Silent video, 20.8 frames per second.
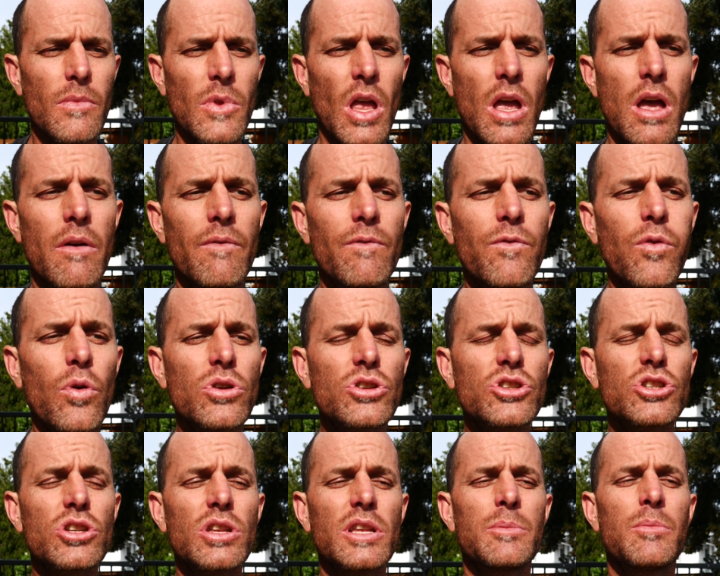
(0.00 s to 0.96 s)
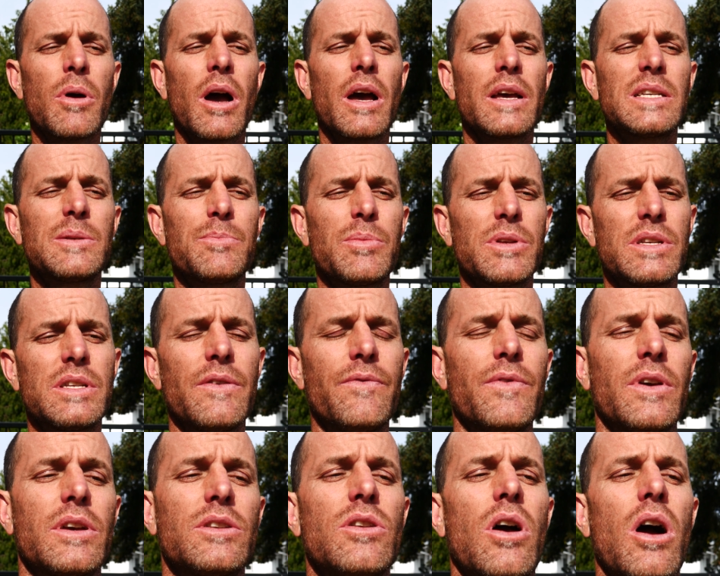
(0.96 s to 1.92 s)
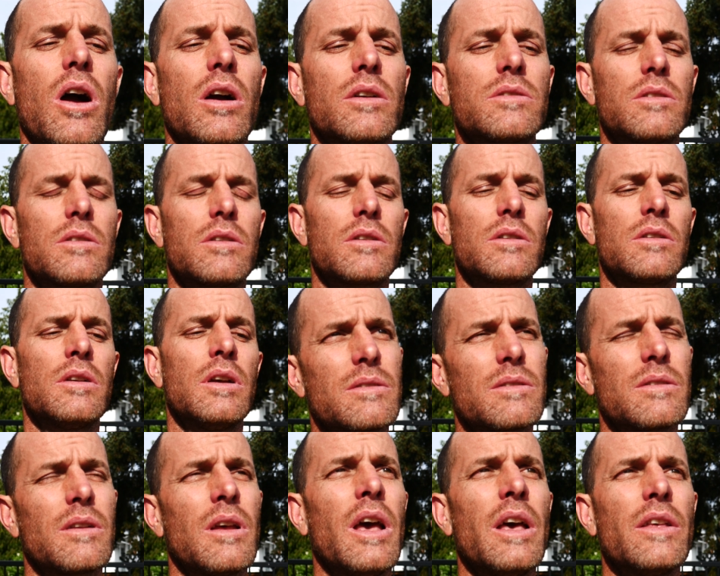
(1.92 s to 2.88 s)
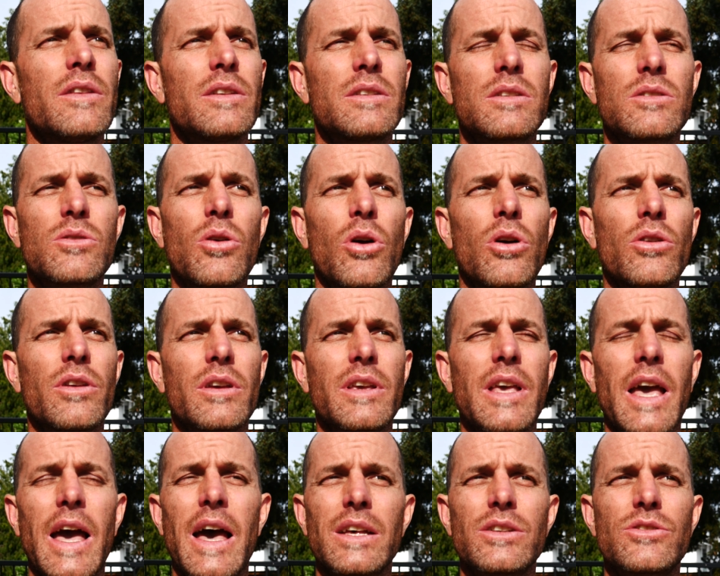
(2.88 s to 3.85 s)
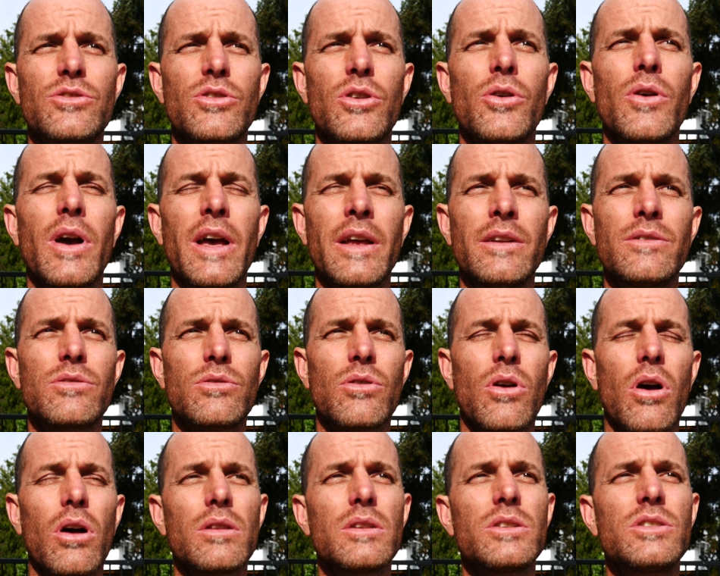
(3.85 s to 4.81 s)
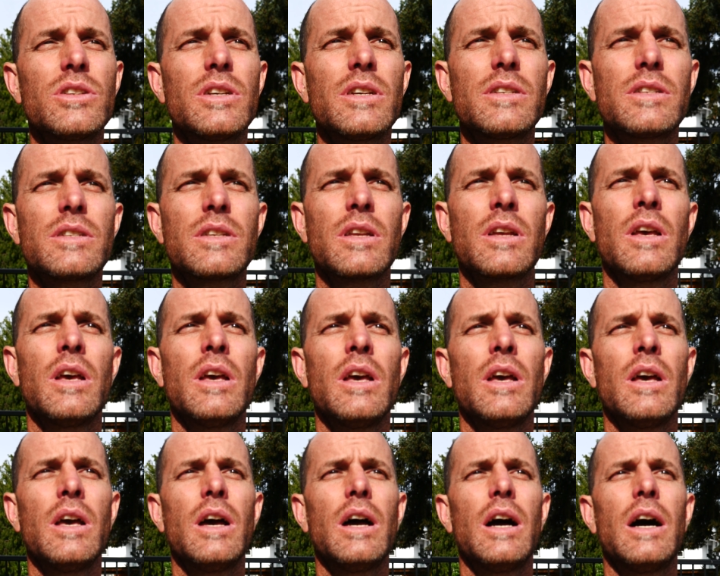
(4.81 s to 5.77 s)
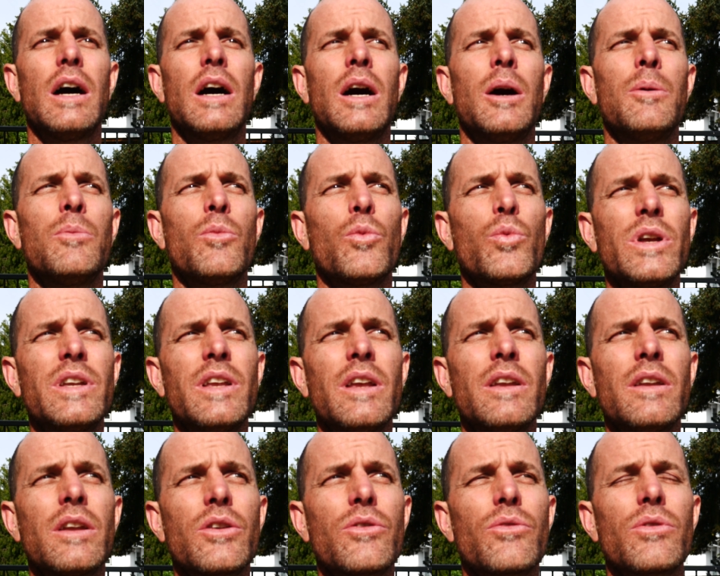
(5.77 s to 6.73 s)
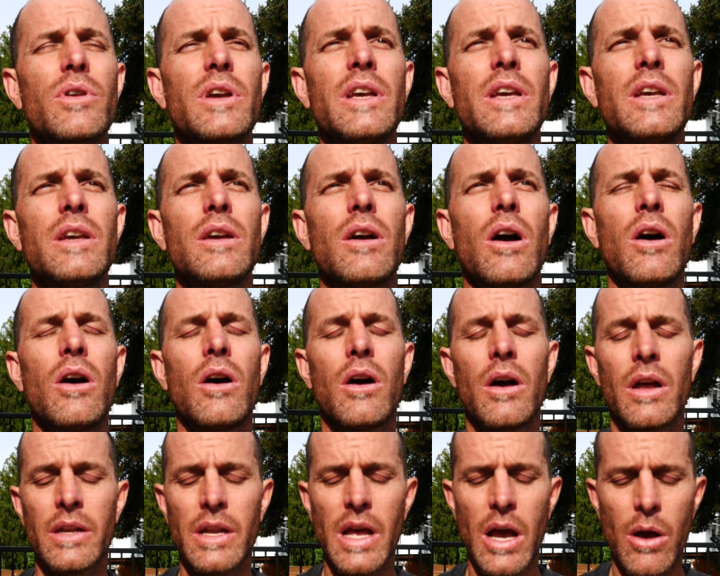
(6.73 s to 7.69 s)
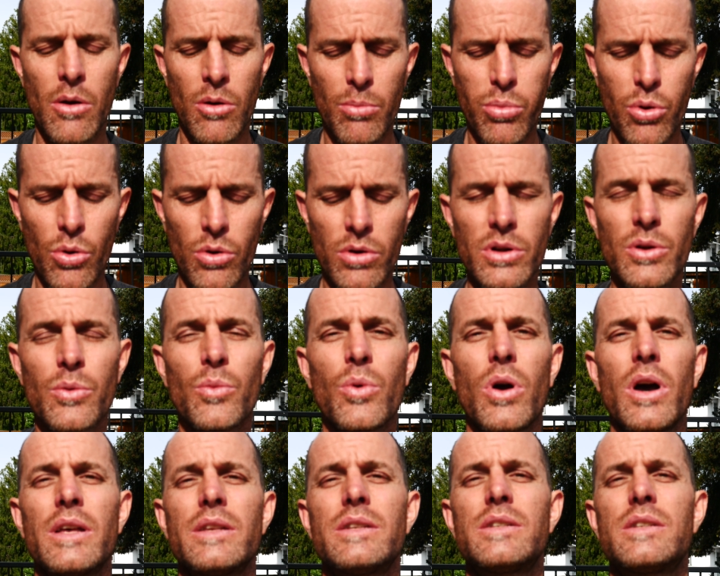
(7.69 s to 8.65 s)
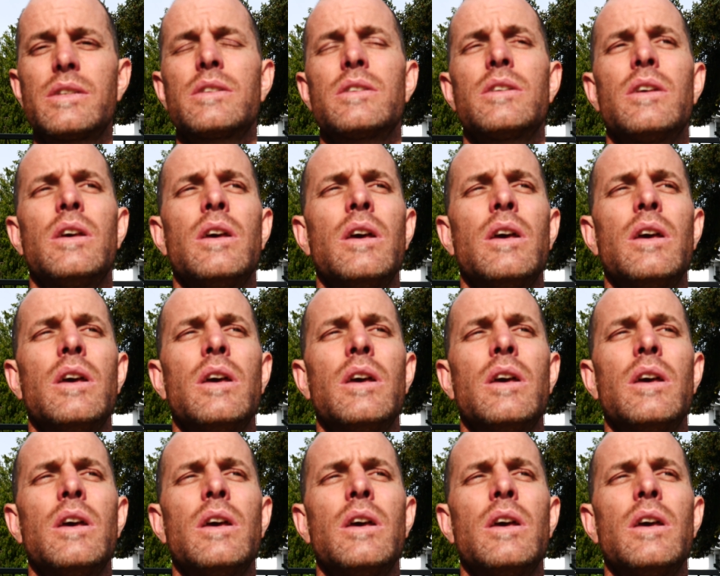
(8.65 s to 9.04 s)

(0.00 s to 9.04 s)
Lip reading: unfortunately my specific doctor, this is called a gastroenterologist, we didn't agree on how important it was